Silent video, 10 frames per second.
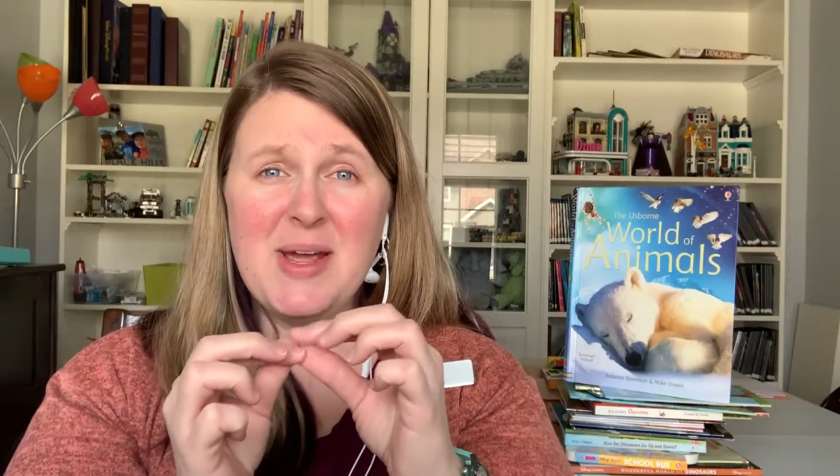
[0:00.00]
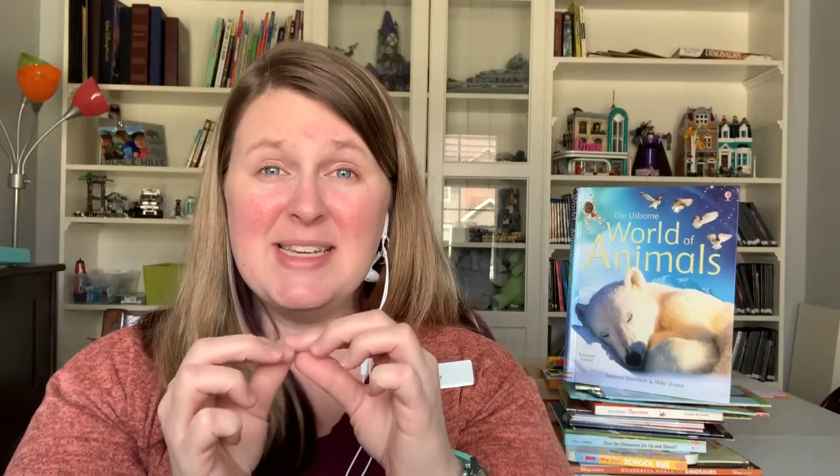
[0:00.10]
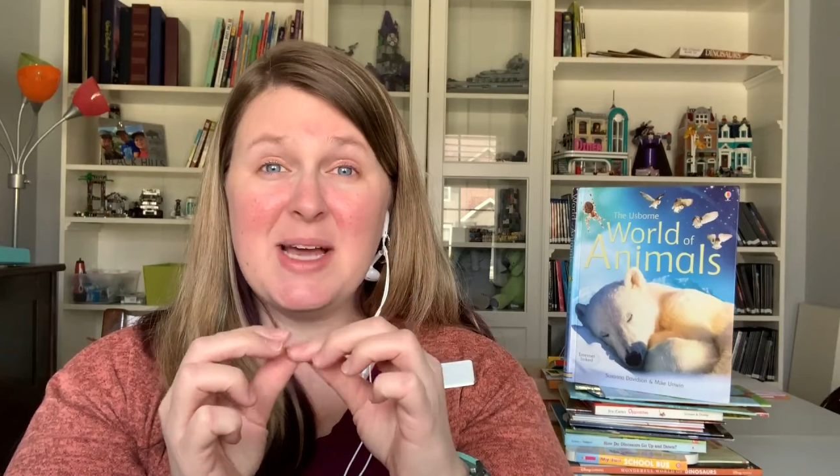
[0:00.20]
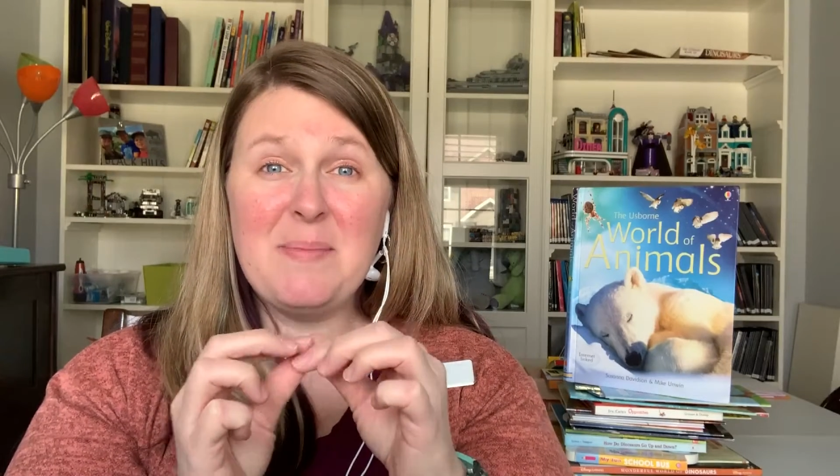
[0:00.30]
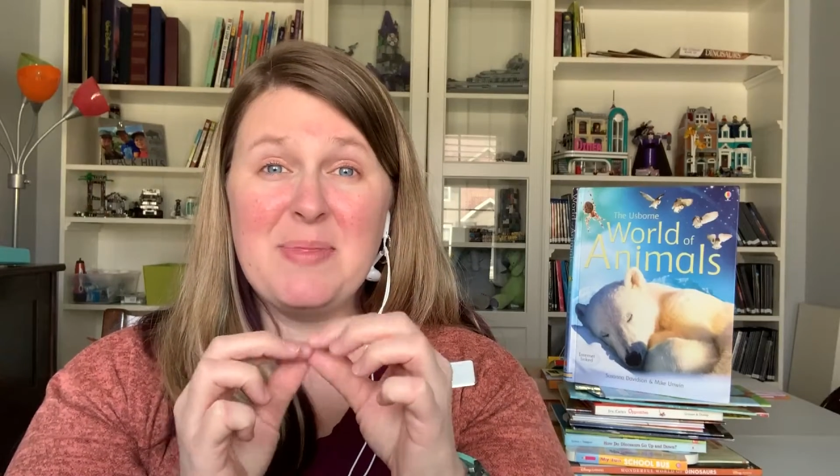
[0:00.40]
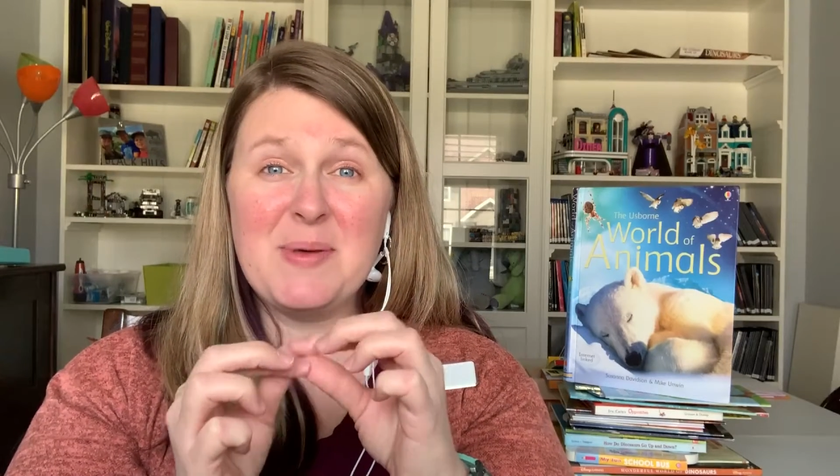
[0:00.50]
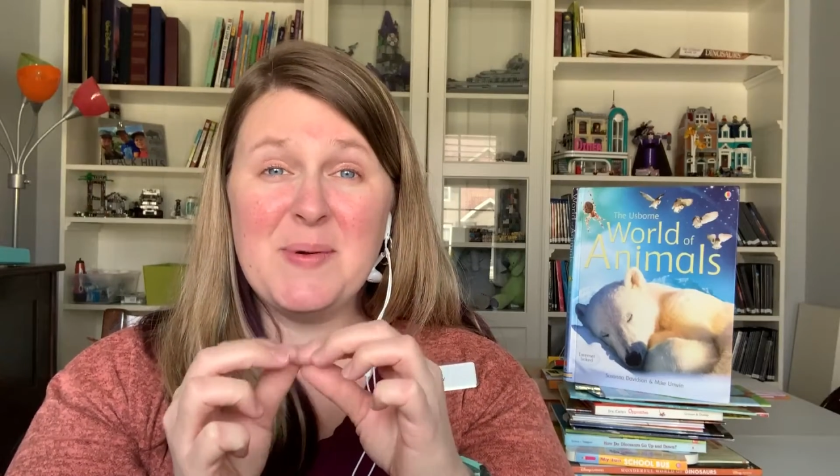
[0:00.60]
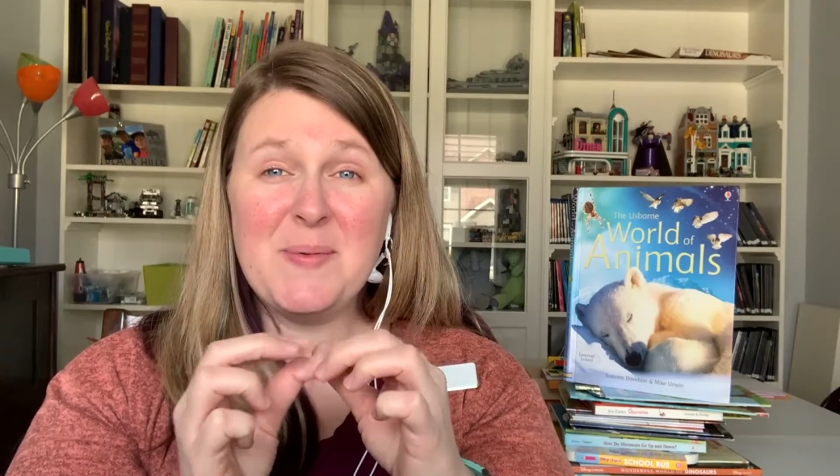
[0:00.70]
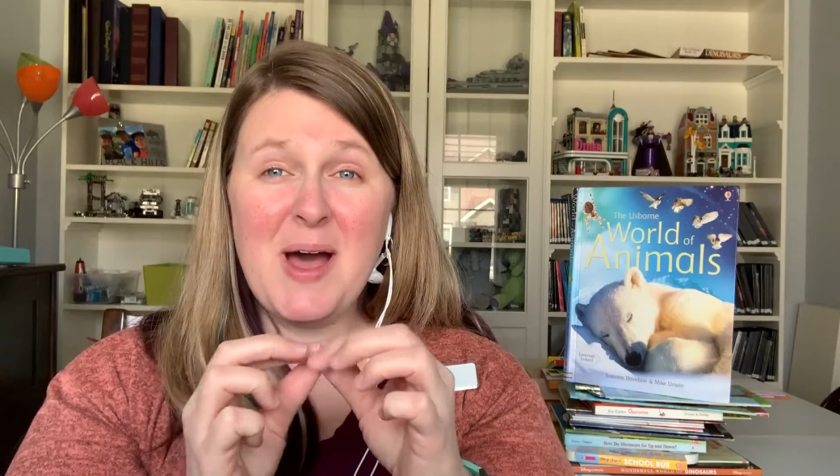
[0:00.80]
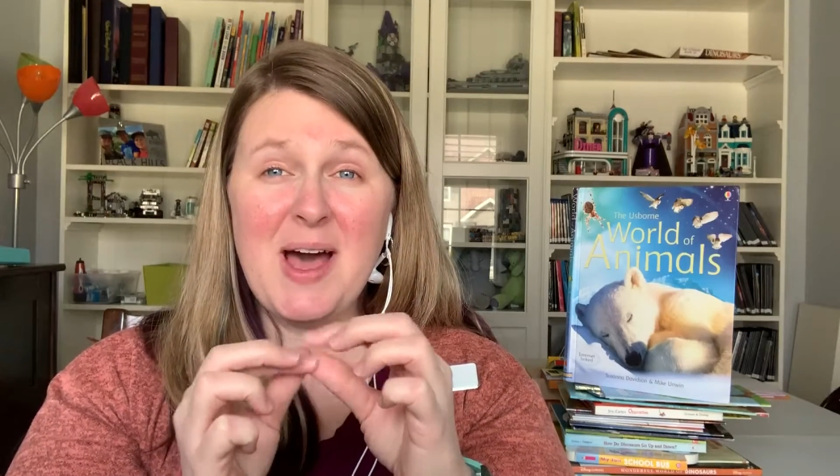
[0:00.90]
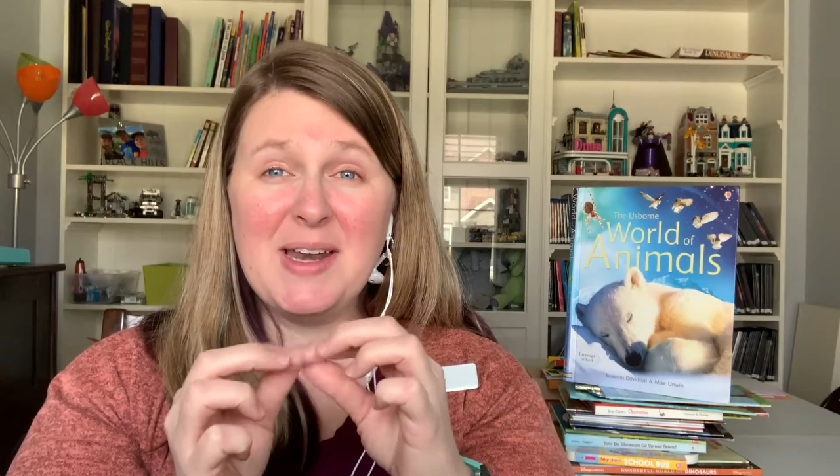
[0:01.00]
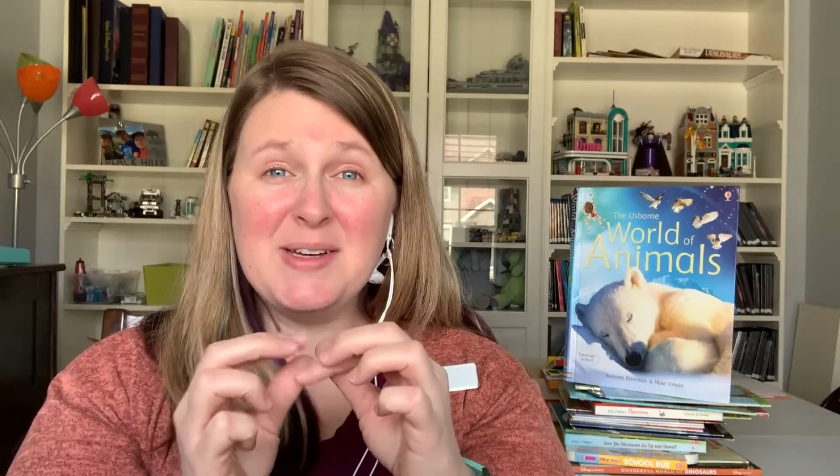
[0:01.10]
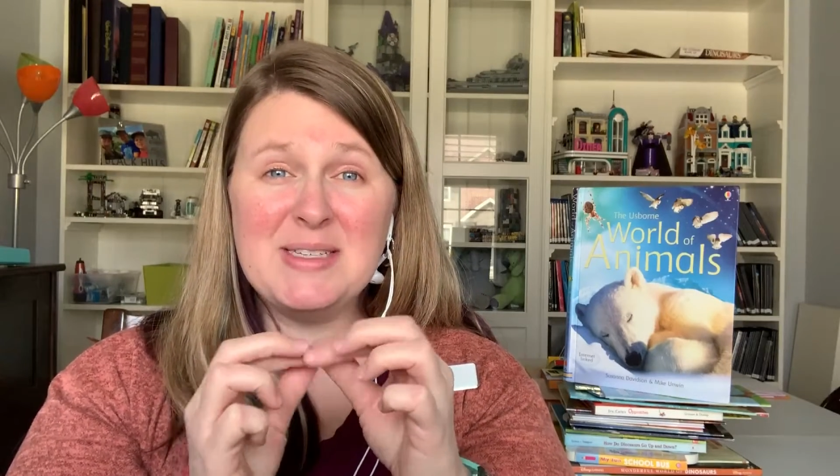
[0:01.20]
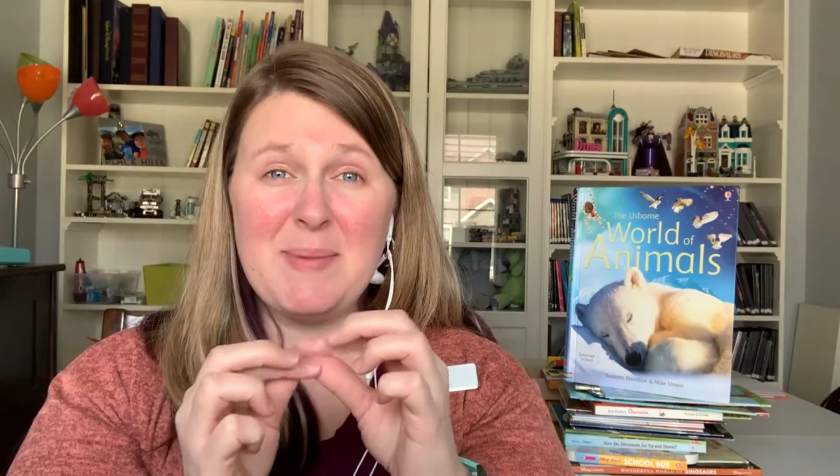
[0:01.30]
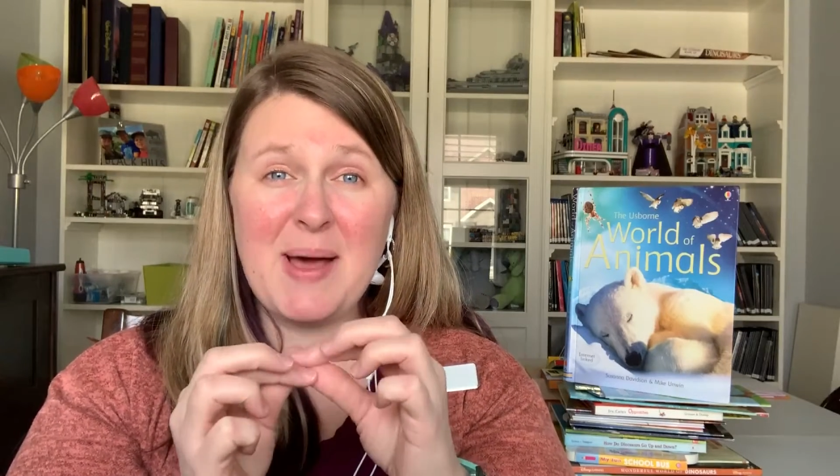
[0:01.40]
went up the
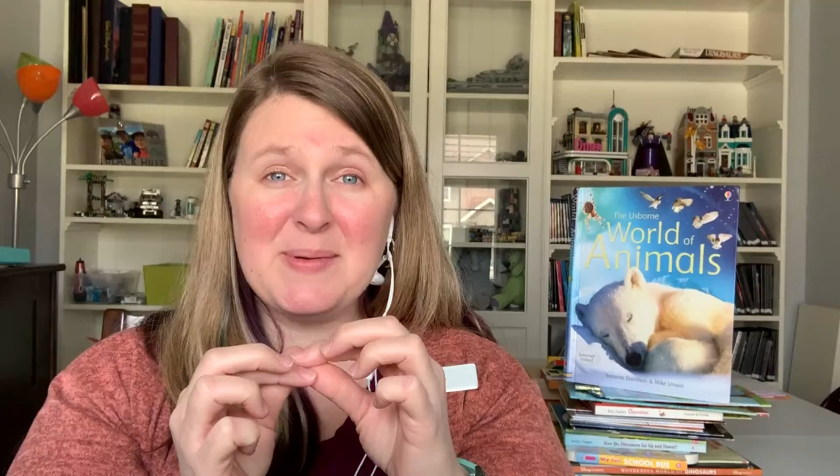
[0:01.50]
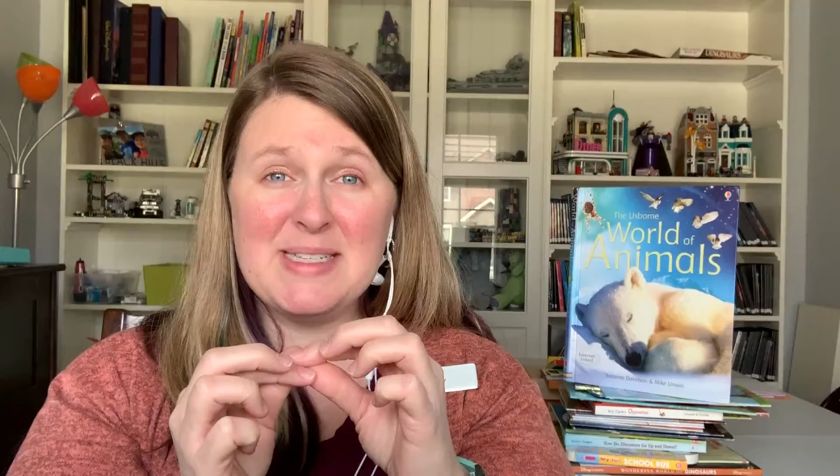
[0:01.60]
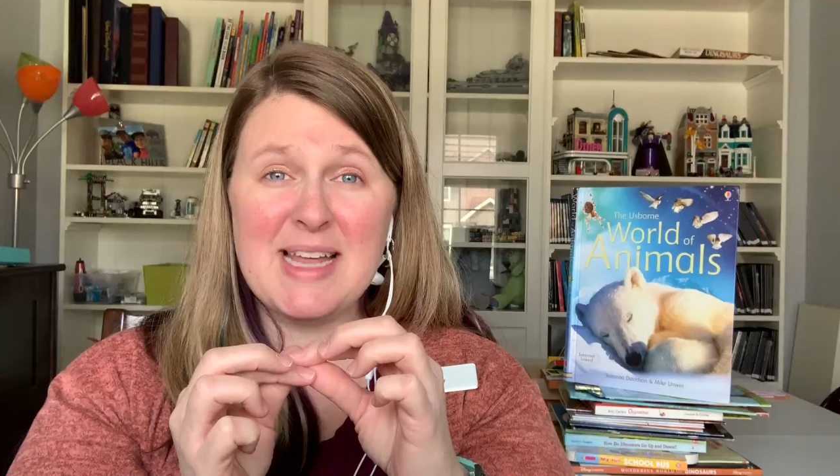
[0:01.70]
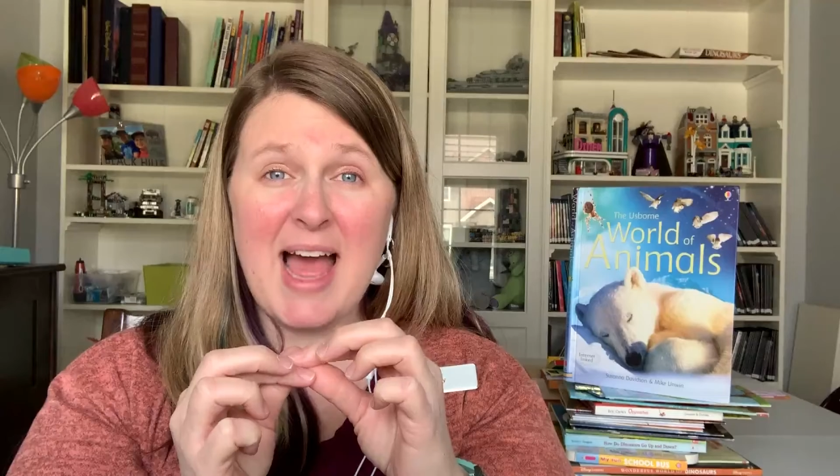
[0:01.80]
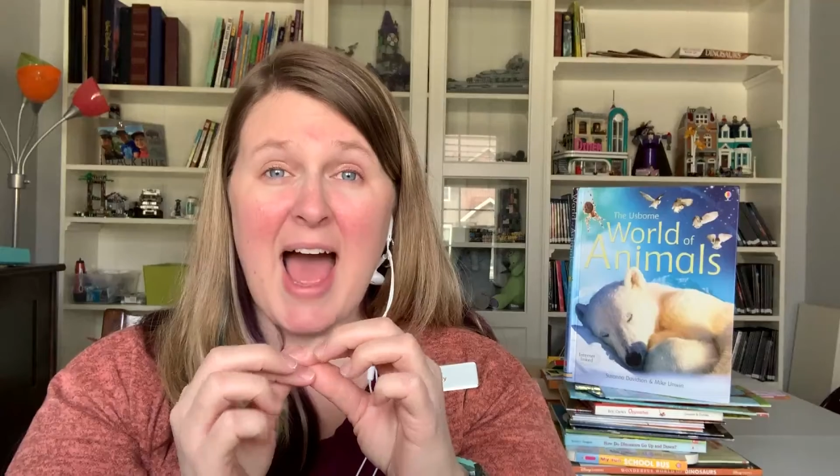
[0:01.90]
water spout.